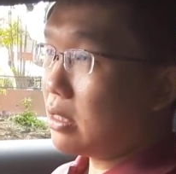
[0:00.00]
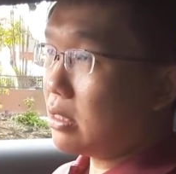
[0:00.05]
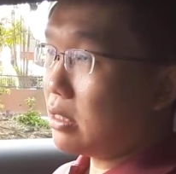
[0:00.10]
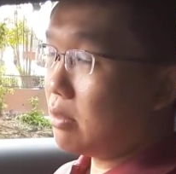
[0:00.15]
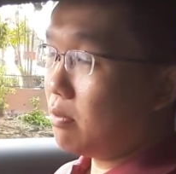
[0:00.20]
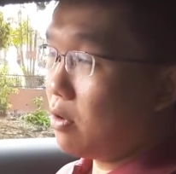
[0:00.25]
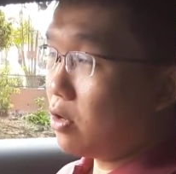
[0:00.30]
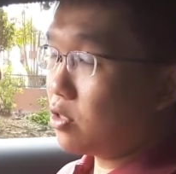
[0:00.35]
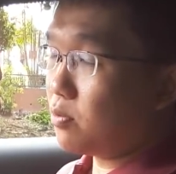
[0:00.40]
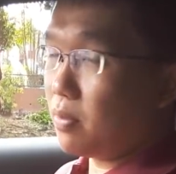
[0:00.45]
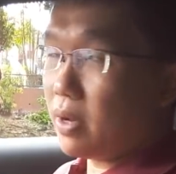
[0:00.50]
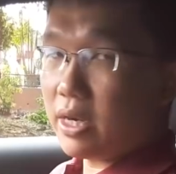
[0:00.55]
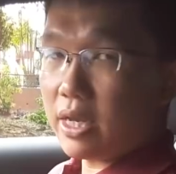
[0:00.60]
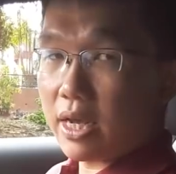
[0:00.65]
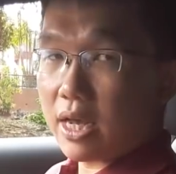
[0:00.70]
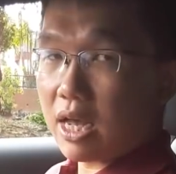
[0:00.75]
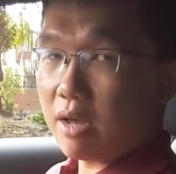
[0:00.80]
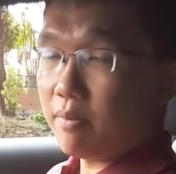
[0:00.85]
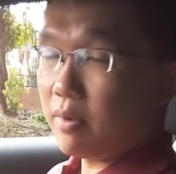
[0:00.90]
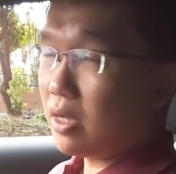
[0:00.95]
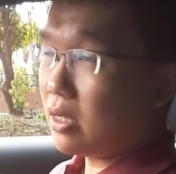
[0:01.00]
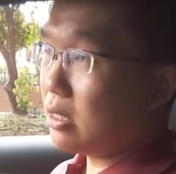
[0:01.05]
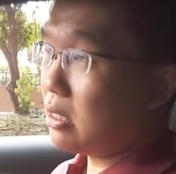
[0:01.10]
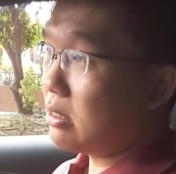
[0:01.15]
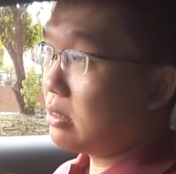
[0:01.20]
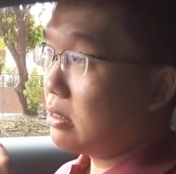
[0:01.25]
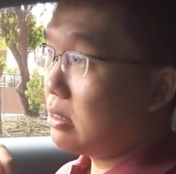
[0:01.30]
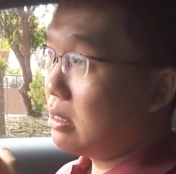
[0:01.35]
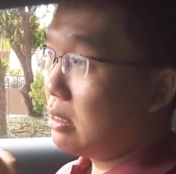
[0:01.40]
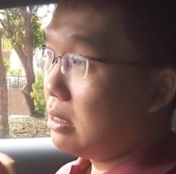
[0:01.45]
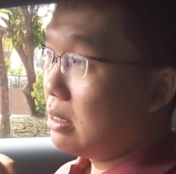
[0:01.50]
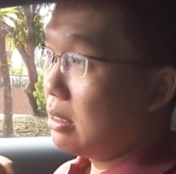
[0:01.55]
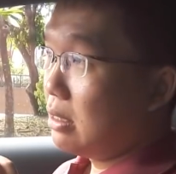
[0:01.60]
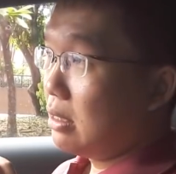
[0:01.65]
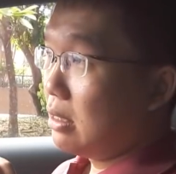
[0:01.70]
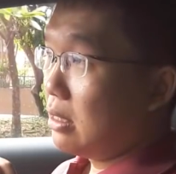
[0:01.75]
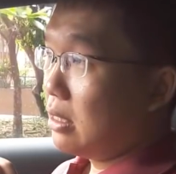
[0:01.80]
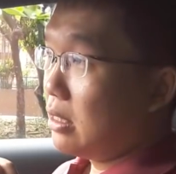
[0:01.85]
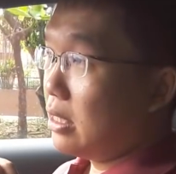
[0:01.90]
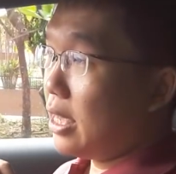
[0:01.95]
amongst many car makers,
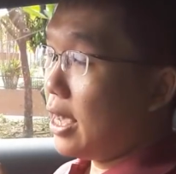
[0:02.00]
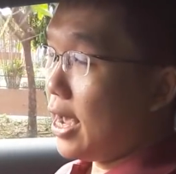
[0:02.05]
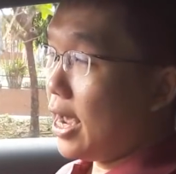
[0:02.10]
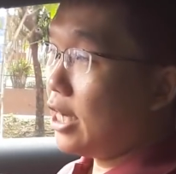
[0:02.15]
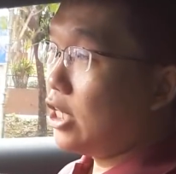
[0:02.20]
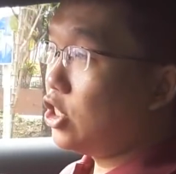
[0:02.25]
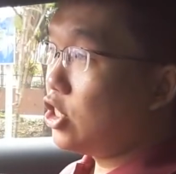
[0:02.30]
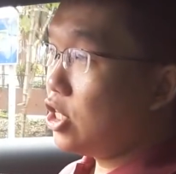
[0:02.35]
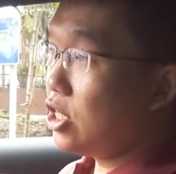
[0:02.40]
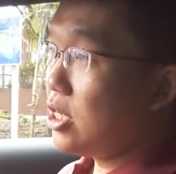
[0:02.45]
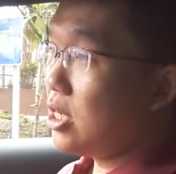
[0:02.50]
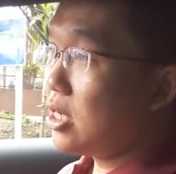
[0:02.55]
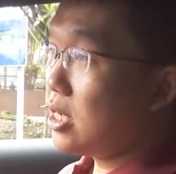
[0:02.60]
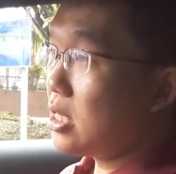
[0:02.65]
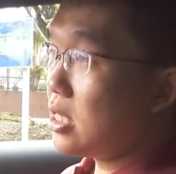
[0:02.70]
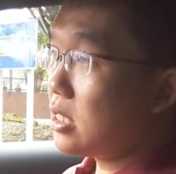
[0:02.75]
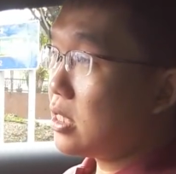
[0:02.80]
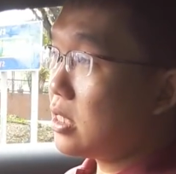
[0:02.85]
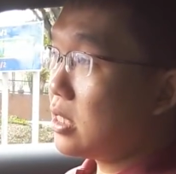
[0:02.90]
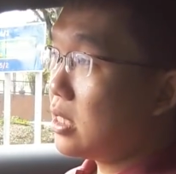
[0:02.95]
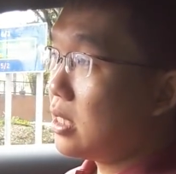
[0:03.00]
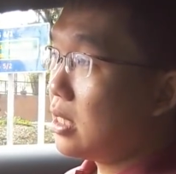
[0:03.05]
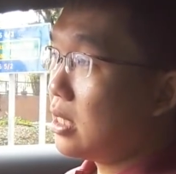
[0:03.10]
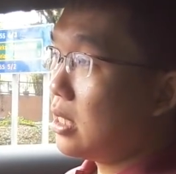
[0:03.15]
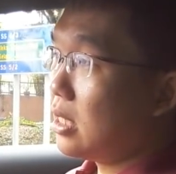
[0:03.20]
the engineers